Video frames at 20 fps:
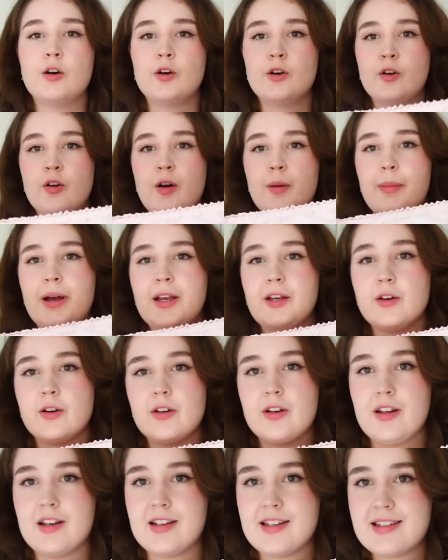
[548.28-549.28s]
Oh my
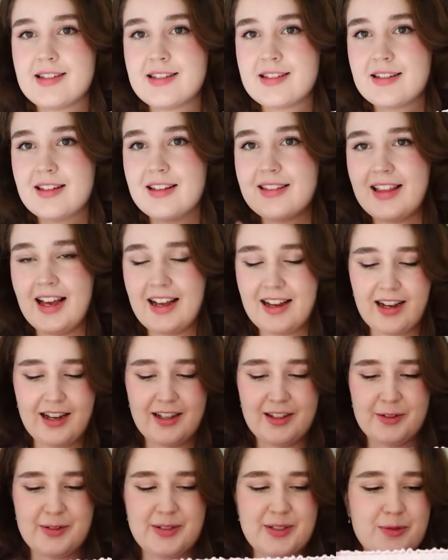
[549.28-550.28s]
goodness. That
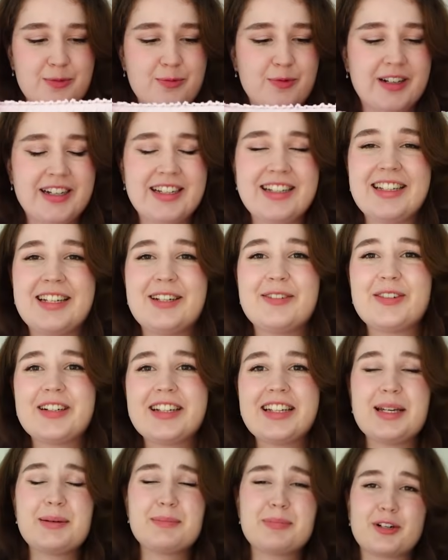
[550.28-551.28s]
color is really,
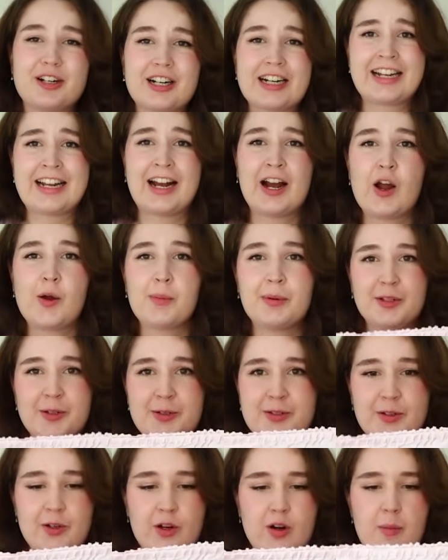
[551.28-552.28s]
really pretty. I hope it
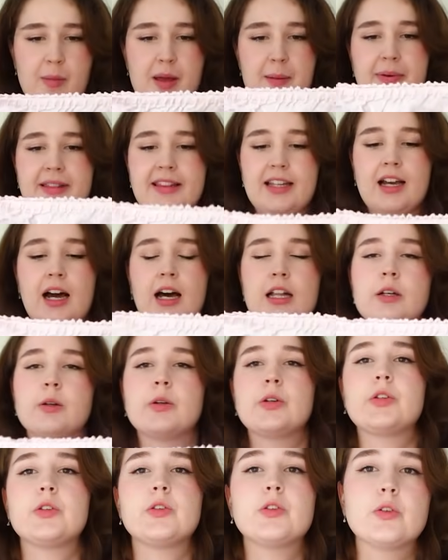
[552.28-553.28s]
looks good on me, but the color
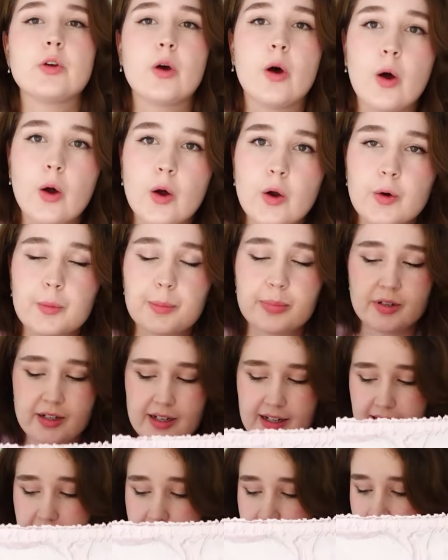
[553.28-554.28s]
is so
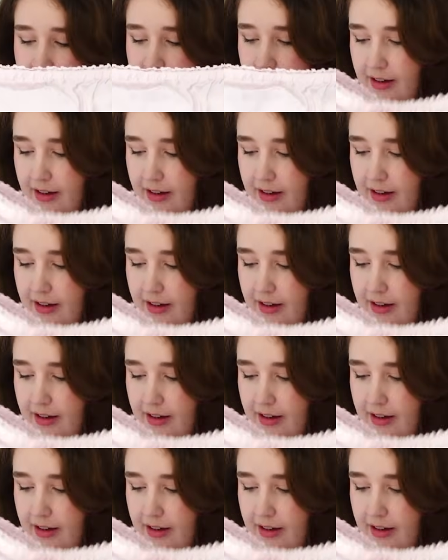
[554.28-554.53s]
pretty.